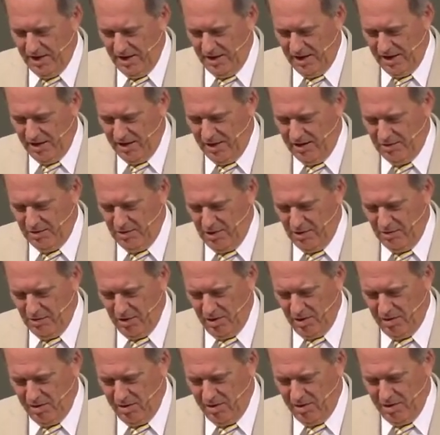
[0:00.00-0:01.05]
and that we would
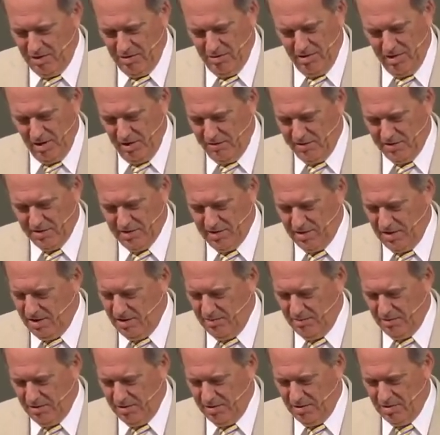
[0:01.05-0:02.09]
learn that you never
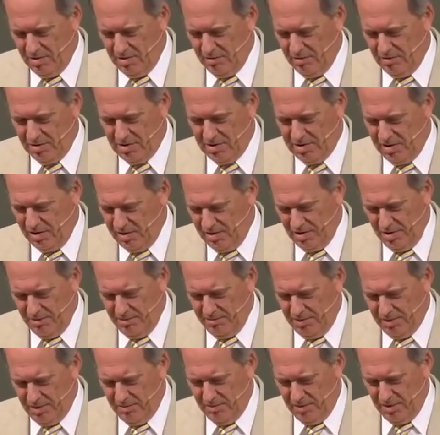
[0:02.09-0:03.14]
slumber nor
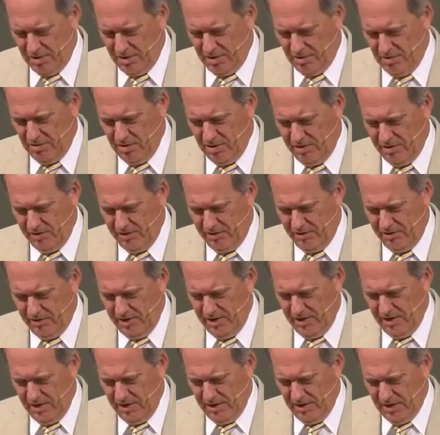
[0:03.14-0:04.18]
sleep, but always
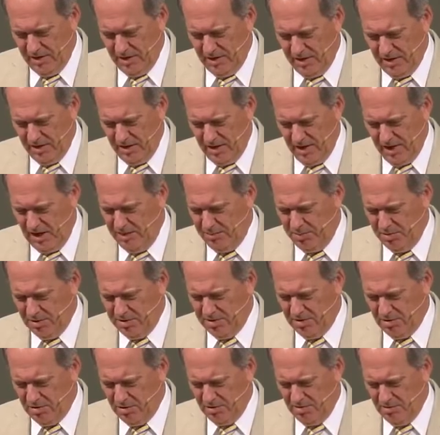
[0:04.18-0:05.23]

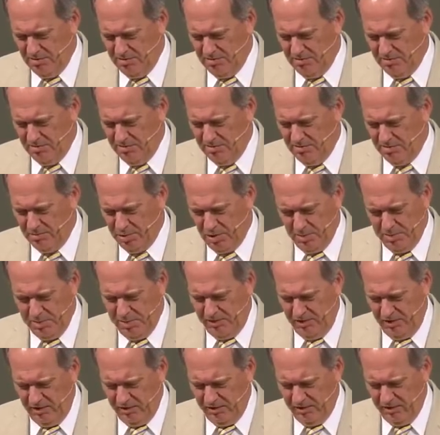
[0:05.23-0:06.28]
accomplish your
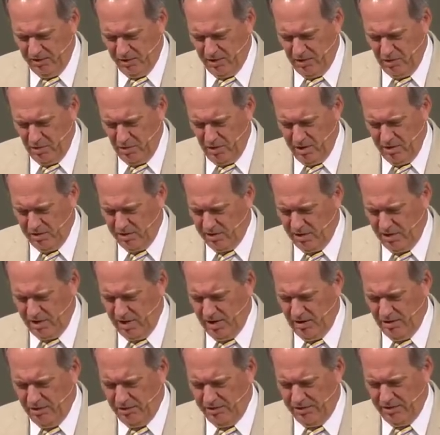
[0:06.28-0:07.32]
purposes according to the
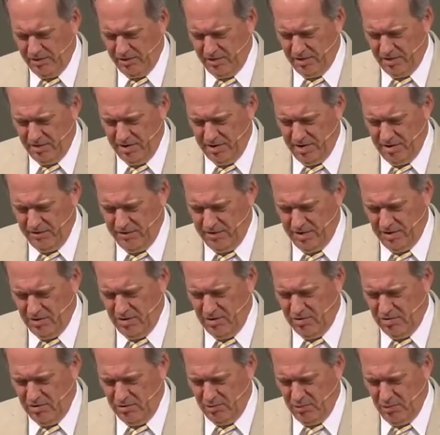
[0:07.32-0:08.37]
counsel of your
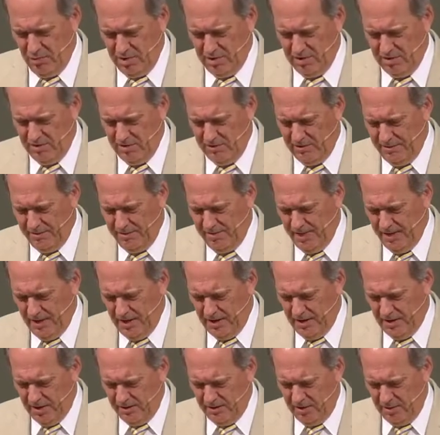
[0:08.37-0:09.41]
own will.
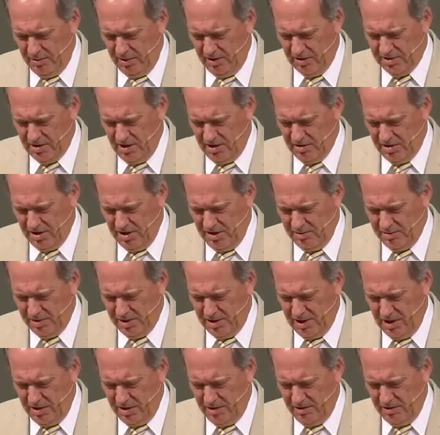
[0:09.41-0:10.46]
So bless our time
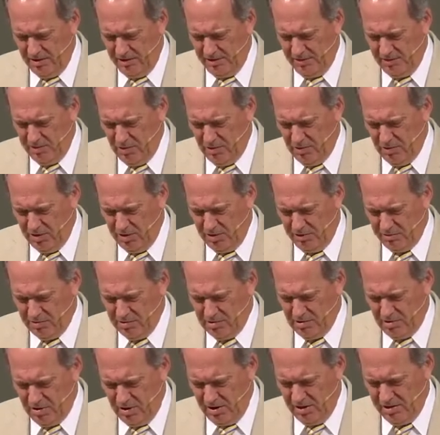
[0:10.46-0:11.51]
together this morning through
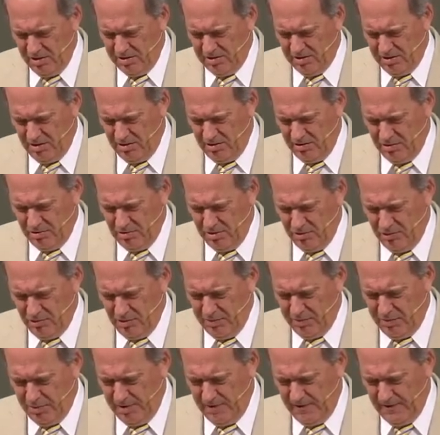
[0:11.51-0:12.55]
Christ our Lord, we
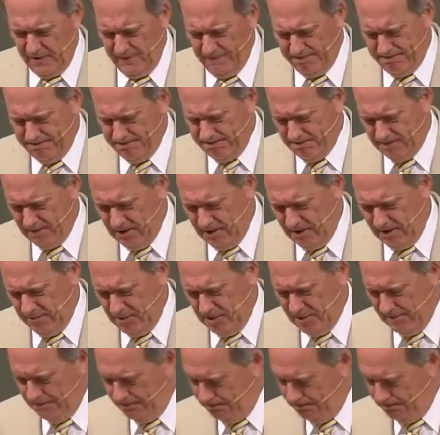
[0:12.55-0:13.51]
pray. Amen.